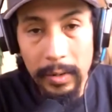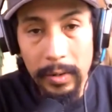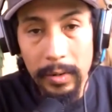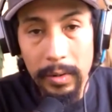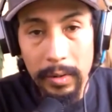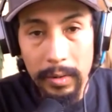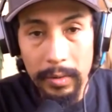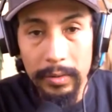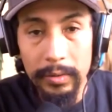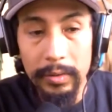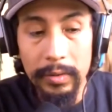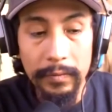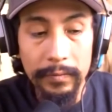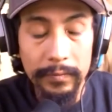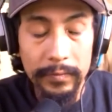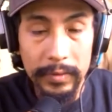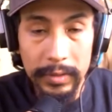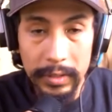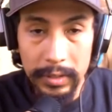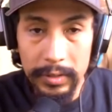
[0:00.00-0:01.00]
a lot of
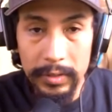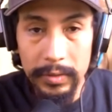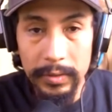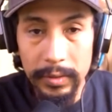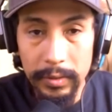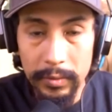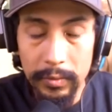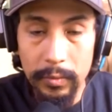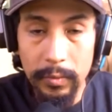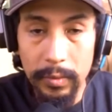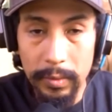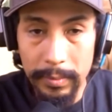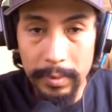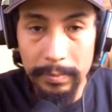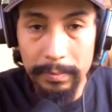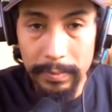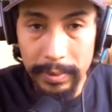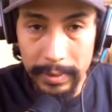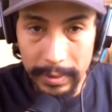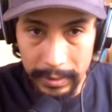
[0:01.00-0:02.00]
didgeridoo
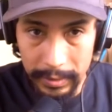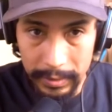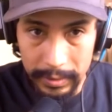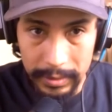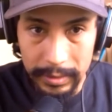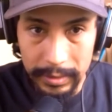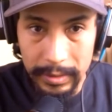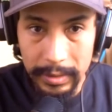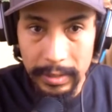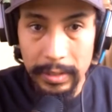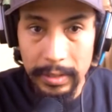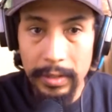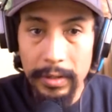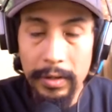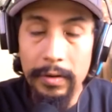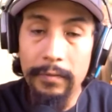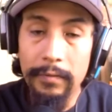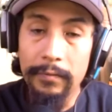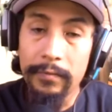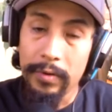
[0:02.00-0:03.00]
women players
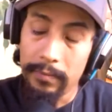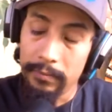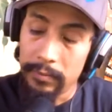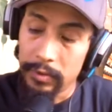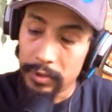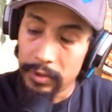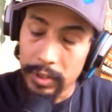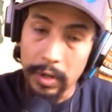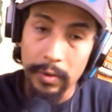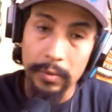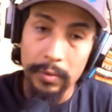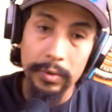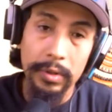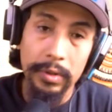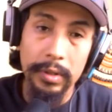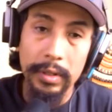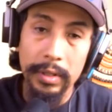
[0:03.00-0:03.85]
from South